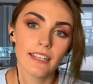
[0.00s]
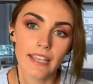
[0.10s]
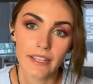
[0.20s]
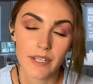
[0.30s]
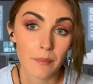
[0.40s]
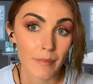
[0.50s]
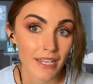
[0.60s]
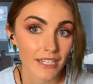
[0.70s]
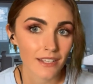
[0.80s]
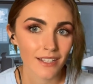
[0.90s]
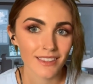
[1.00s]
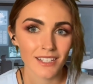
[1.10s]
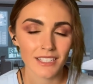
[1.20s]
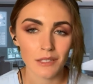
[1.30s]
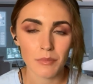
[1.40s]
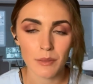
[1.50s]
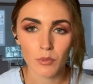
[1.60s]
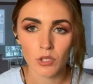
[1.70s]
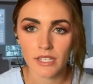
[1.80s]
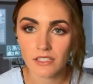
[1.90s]
And many unlucky
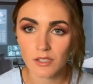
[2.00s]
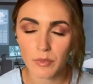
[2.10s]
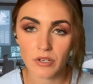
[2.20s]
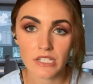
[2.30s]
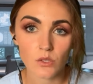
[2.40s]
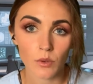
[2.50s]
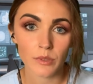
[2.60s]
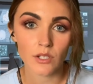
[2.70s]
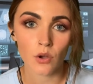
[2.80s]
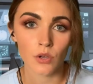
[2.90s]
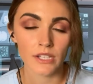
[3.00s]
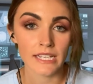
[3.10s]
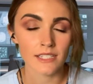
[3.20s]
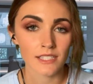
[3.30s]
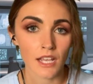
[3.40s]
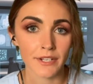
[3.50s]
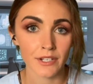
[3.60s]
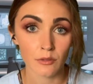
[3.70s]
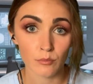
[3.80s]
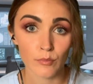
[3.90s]
people experience what we call a
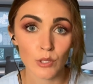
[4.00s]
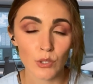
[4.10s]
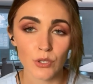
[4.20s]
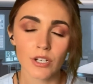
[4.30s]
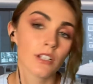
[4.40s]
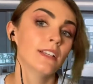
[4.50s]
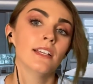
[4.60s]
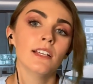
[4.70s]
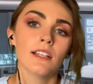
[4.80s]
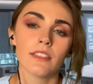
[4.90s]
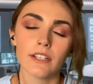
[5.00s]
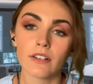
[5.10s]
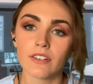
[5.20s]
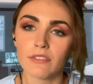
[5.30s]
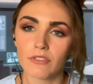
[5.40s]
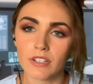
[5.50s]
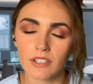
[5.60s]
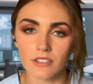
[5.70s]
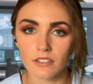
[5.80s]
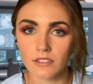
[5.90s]
sunburn. There are
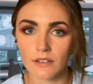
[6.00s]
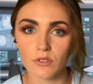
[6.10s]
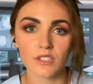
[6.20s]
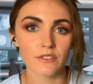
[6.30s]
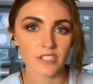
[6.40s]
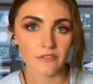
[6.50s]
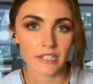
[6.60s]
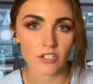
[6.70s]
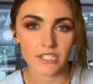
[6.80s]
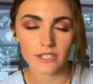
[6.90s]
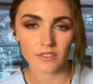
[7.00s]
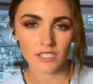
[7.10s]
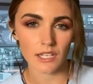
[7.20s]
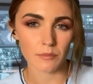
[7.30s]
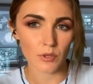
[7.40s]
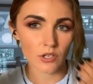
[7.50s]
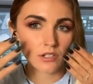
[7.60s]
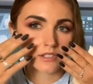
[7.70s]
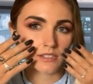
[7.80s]
different levels of severity of sunburn.